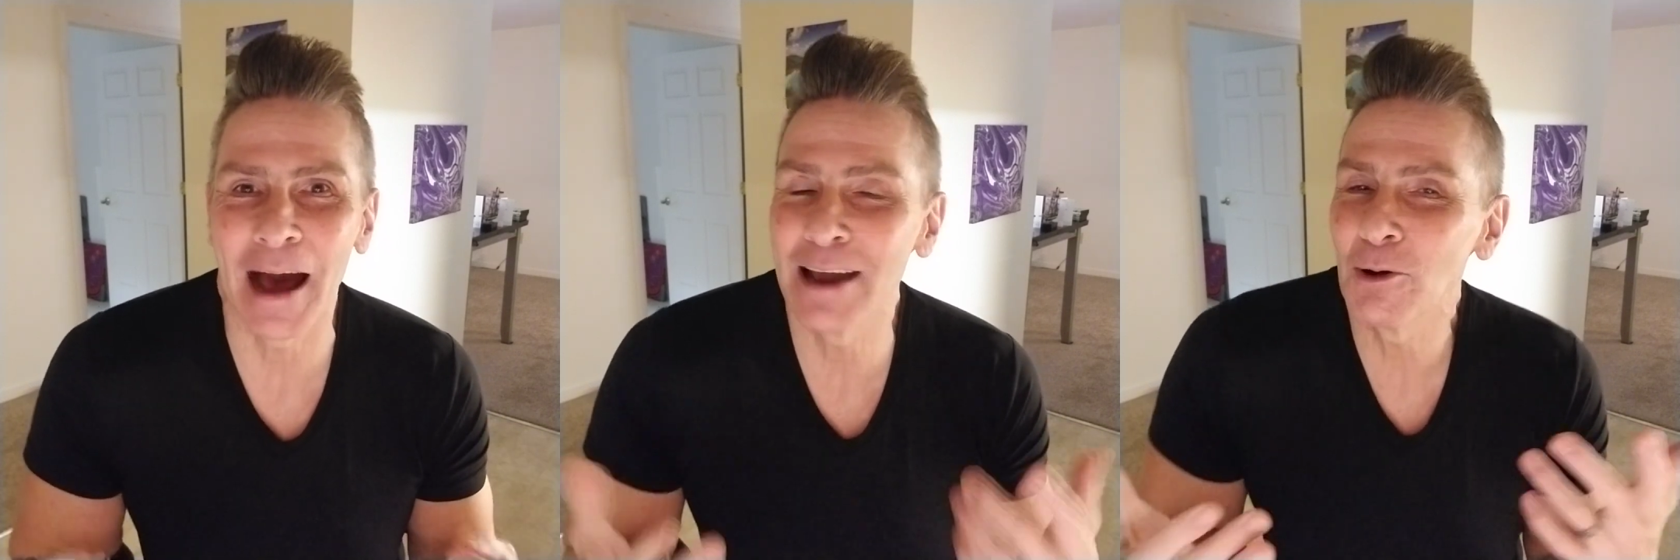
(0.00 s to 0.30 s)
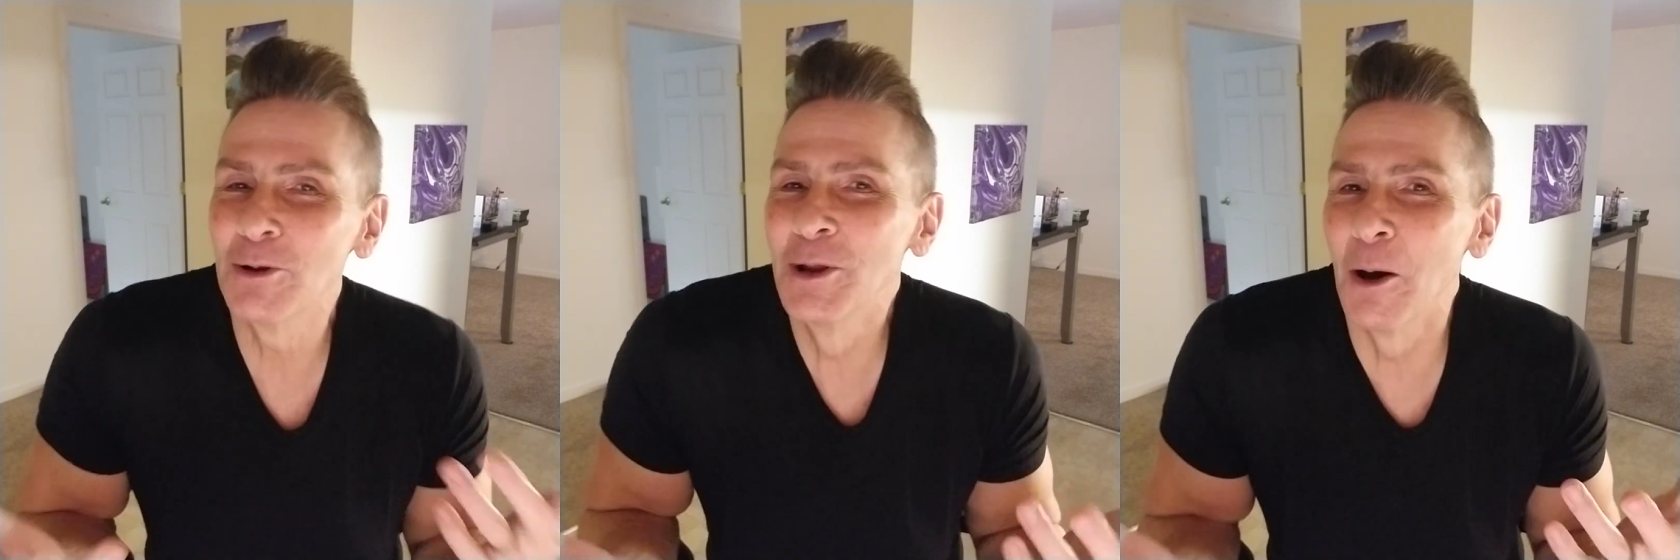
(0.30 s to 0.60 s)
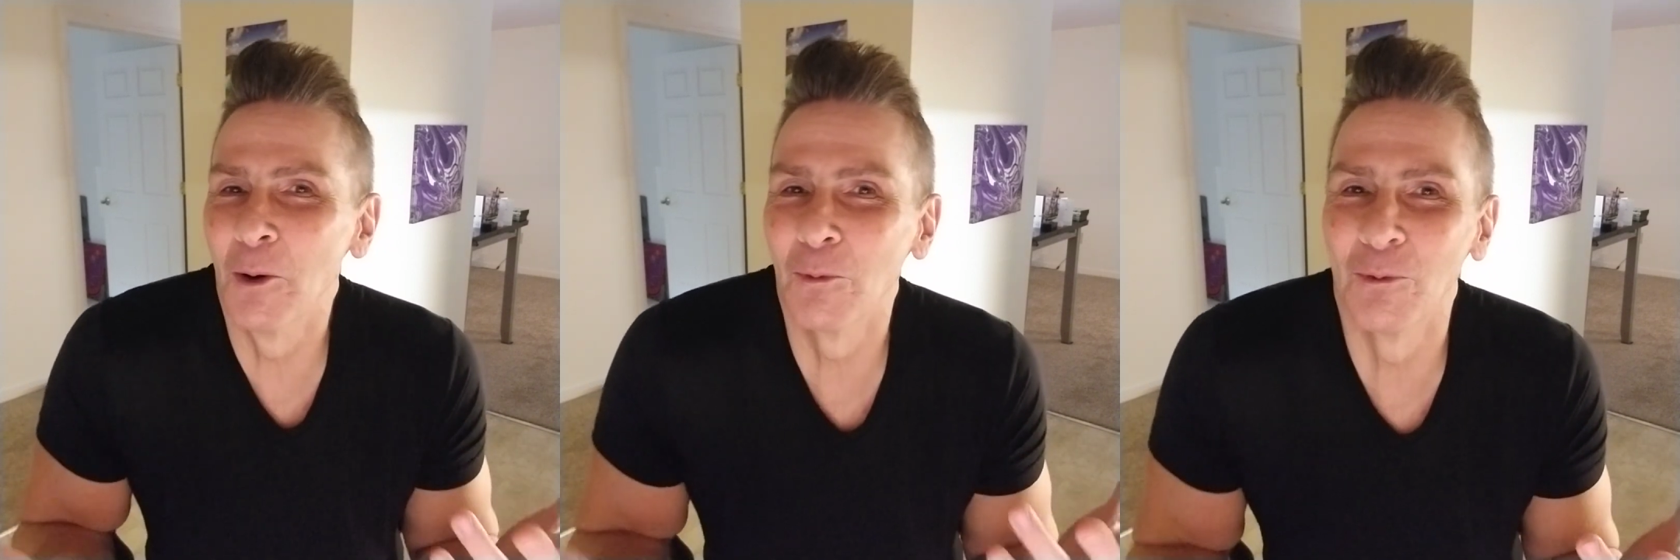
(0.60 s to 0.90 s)
I don't
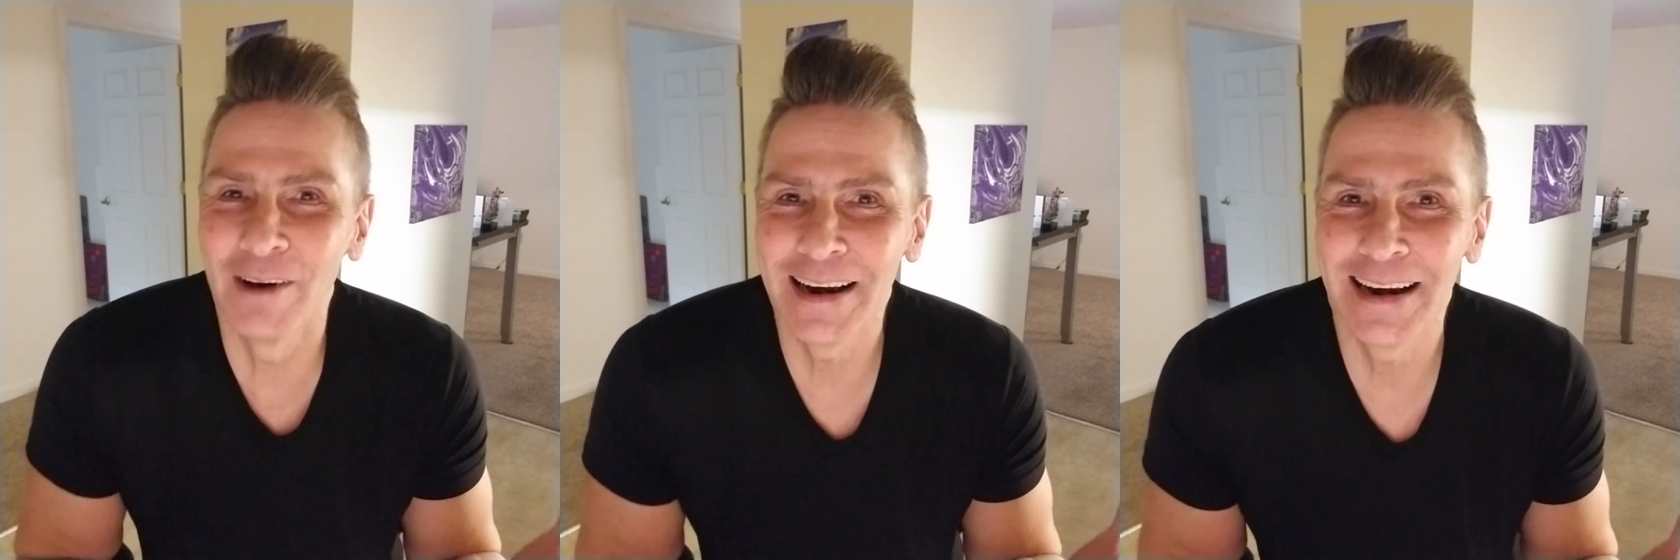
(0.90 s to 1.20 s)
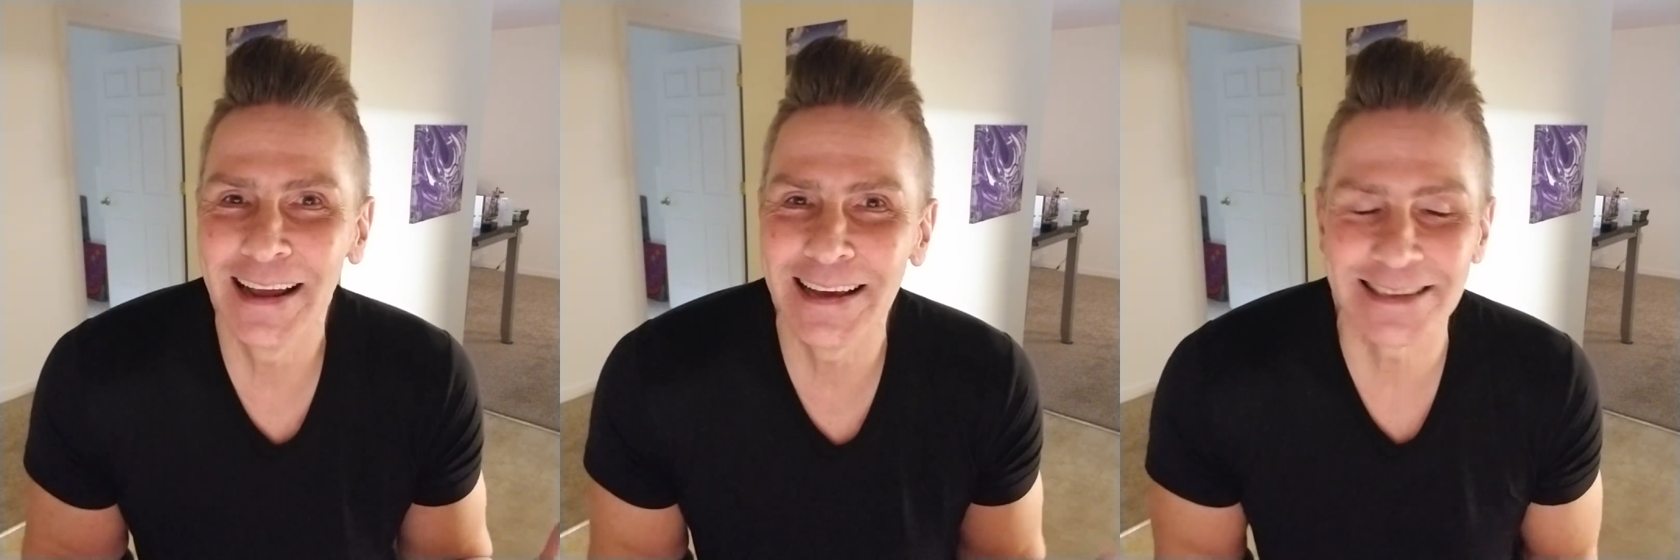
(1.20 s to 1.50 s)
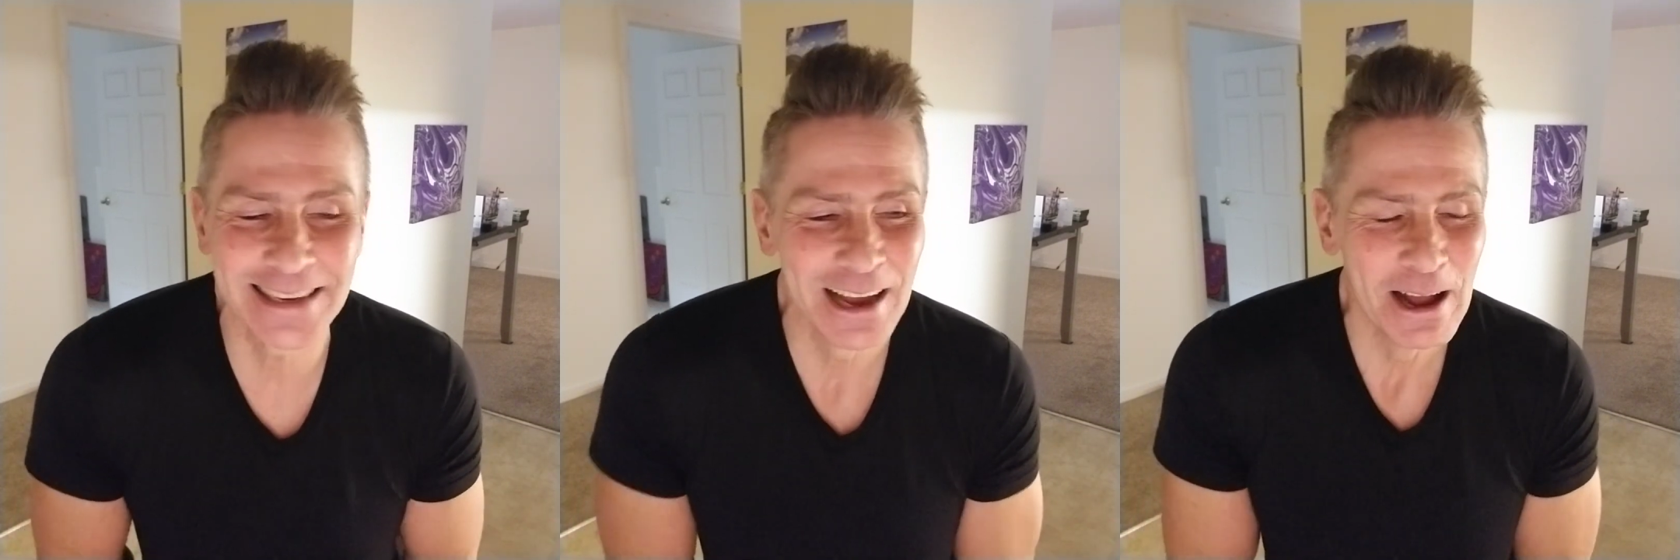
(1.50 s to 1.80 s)
know what it is.